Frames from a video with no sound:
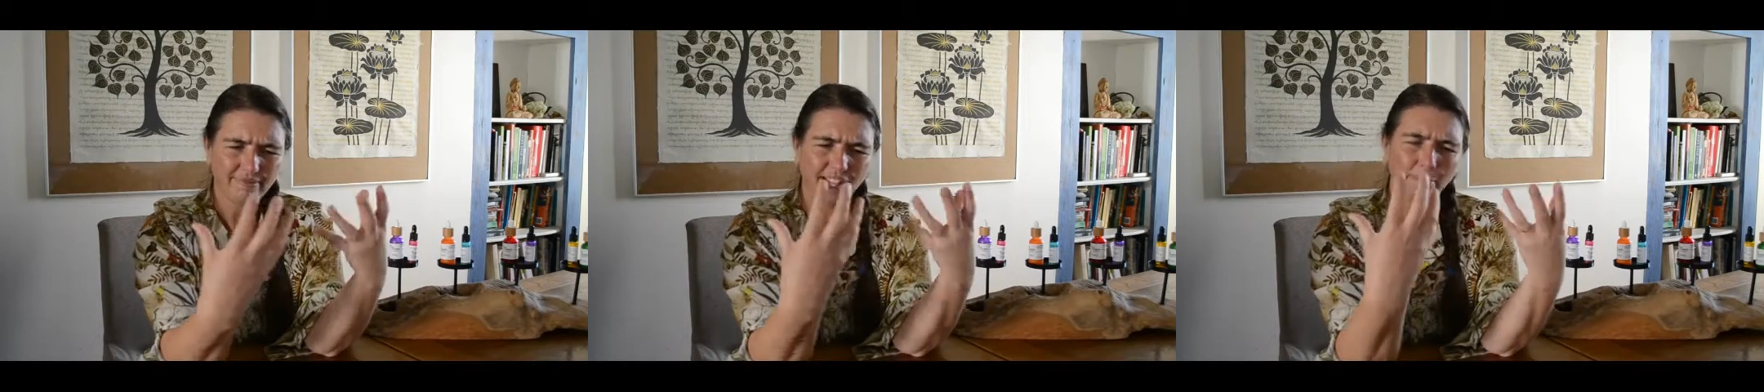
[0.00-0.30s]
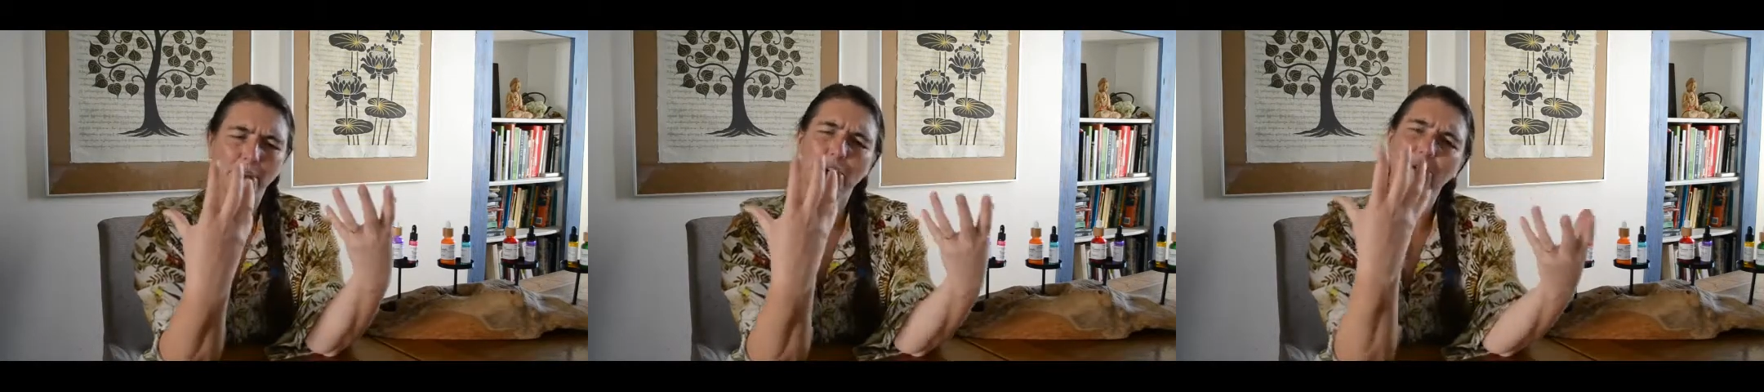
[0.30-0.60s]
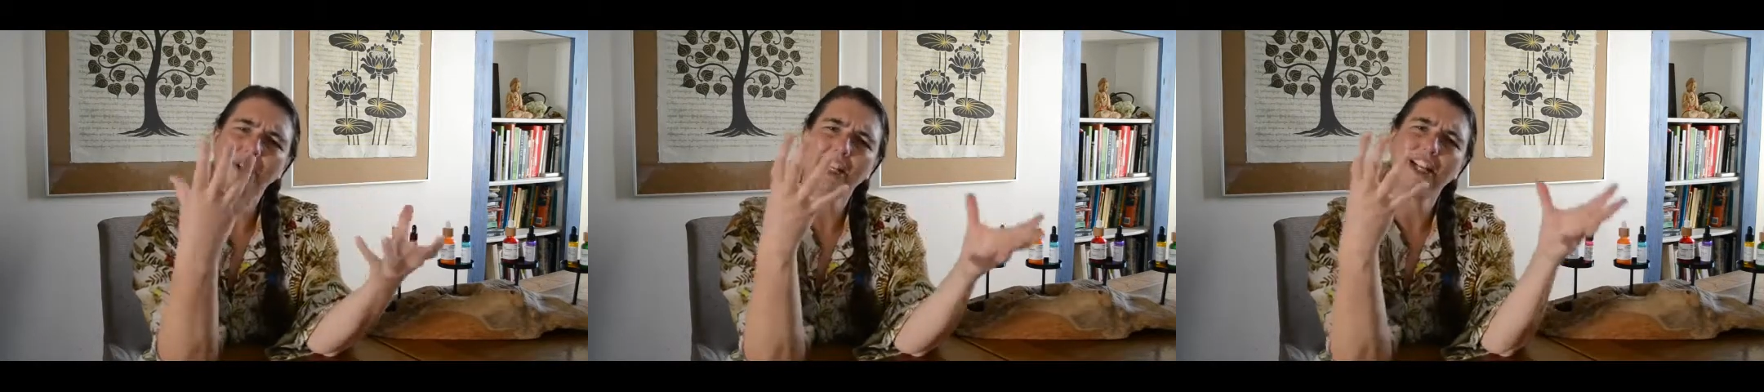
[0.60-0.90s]
And
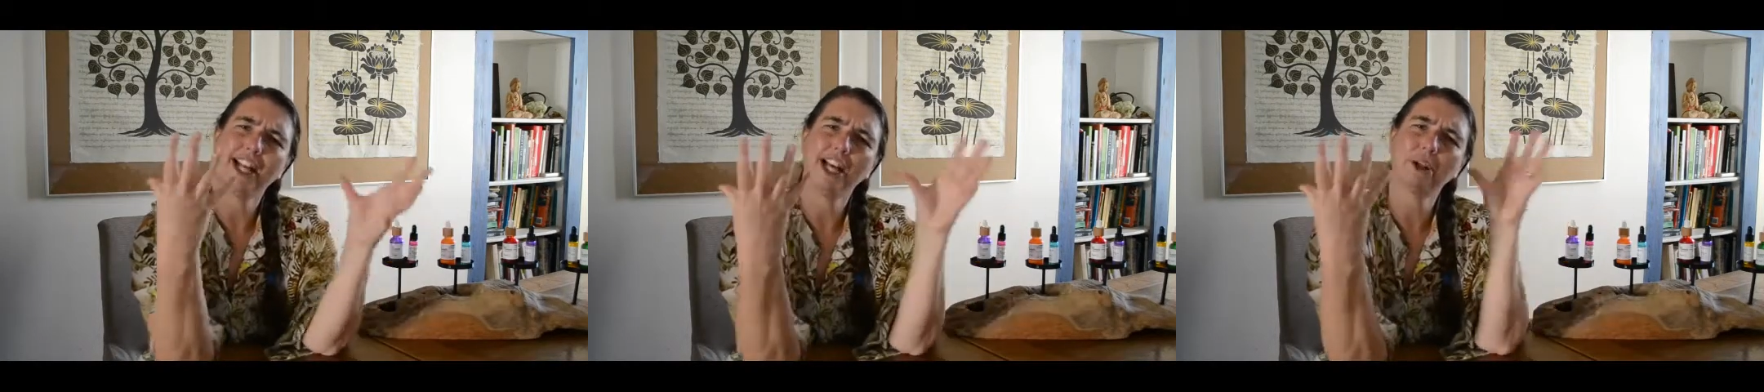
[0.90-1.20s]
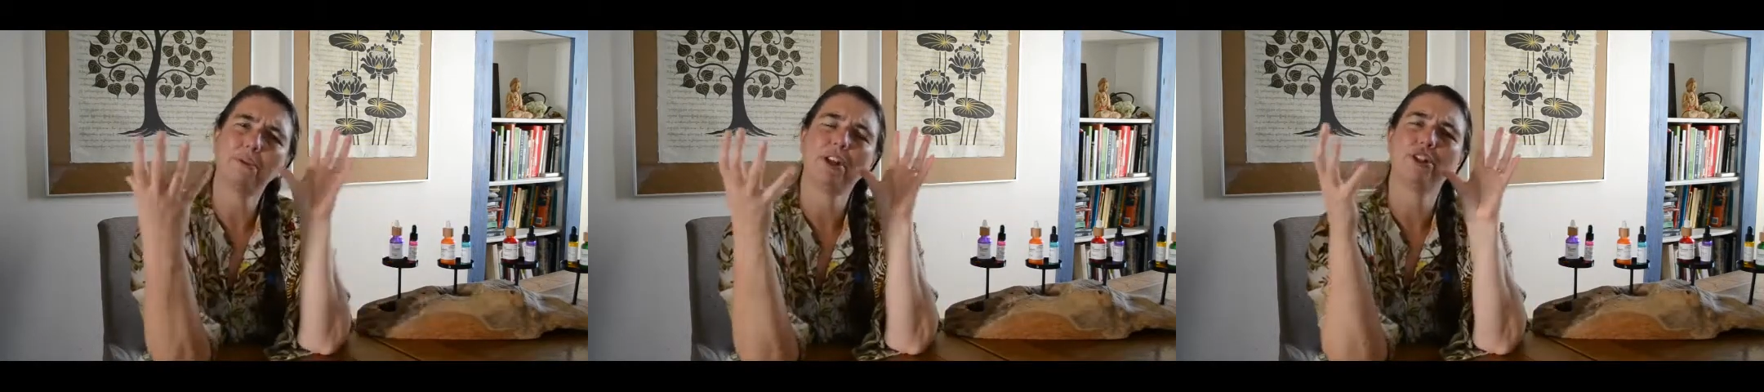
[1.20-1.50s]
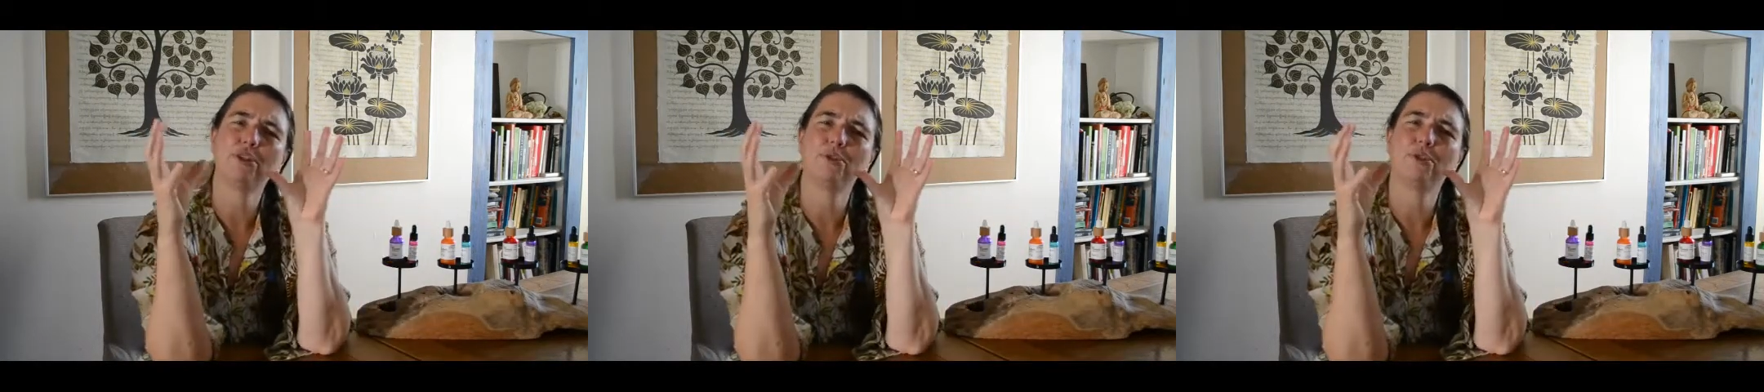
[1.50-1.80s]
begonia then helps us
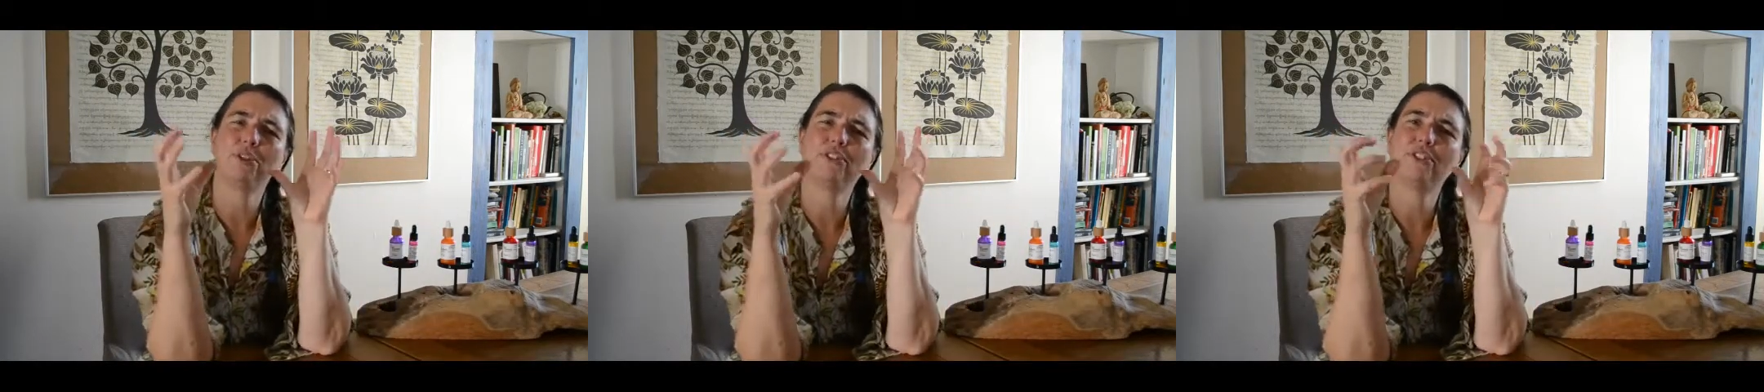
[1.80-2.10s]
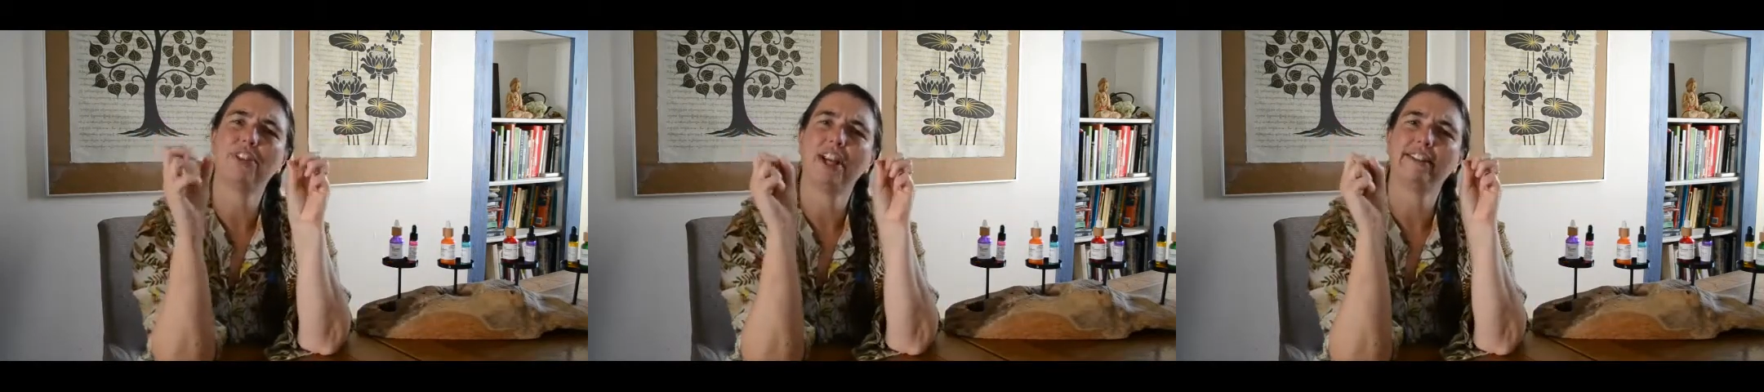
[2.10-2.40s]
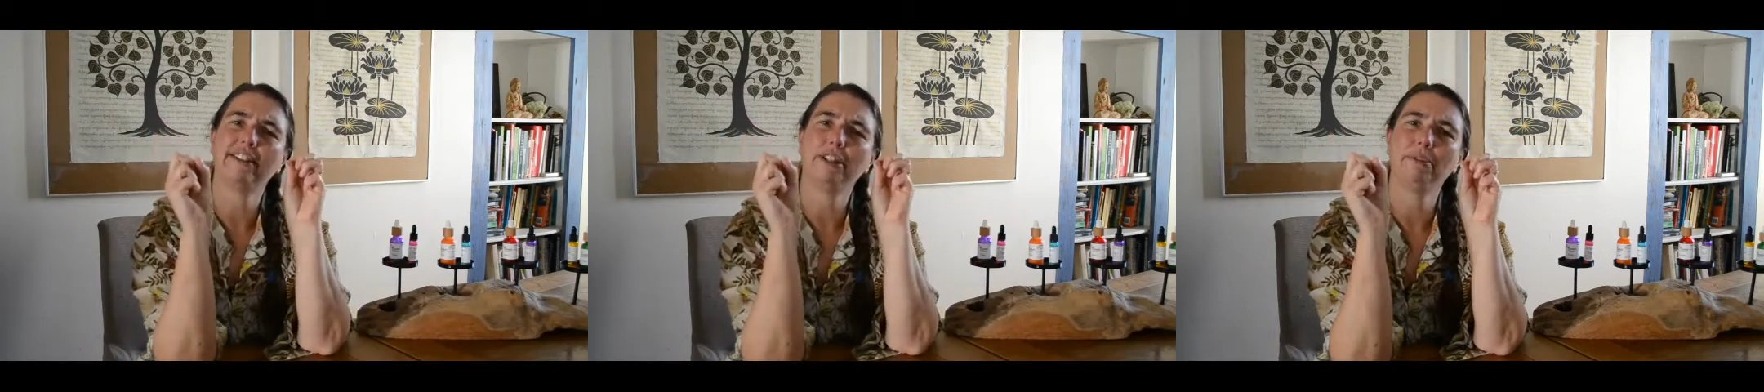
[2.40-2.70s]
to sort of create
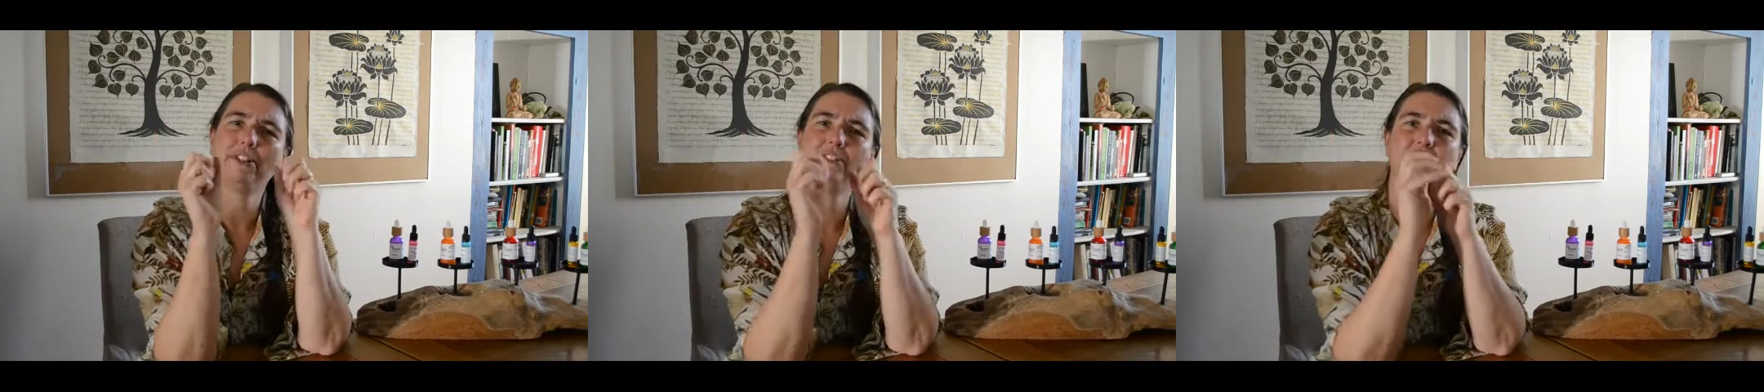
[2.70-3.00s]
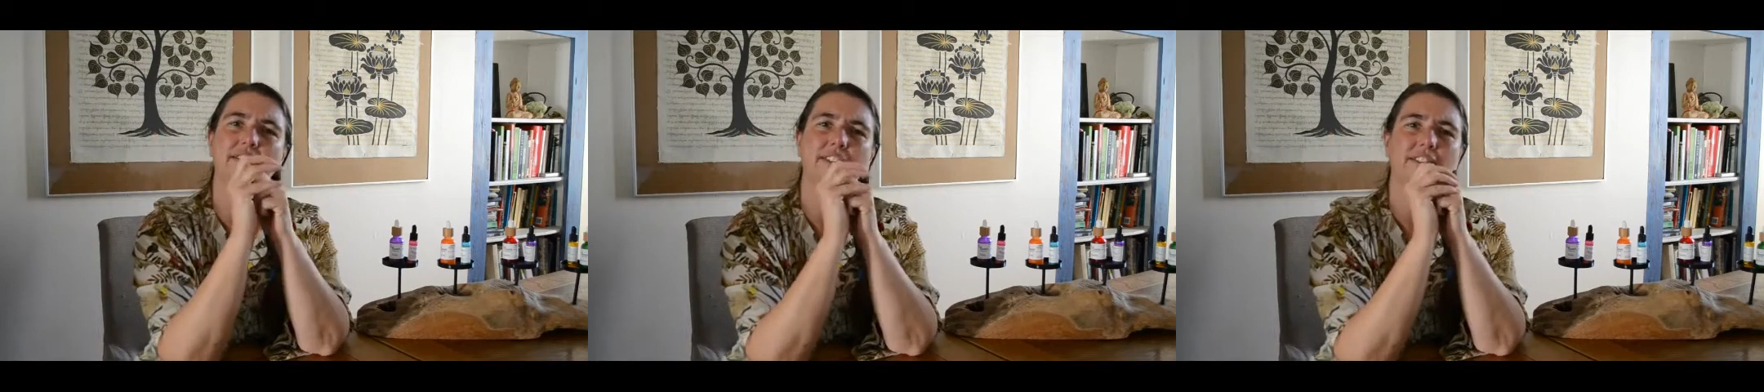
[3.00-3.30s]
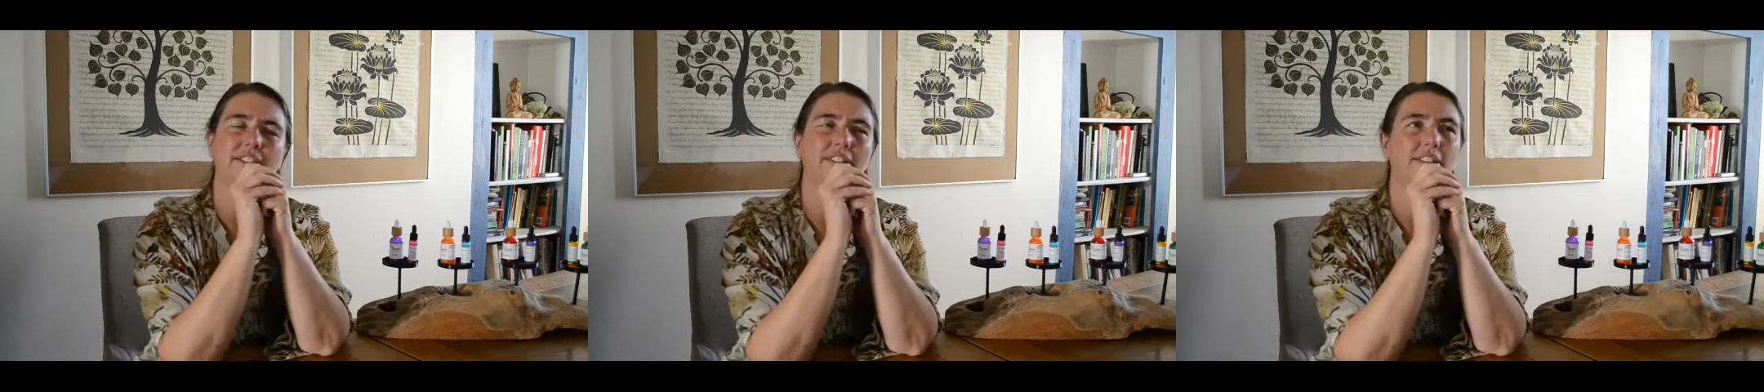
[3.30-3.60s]
a little bit of distance,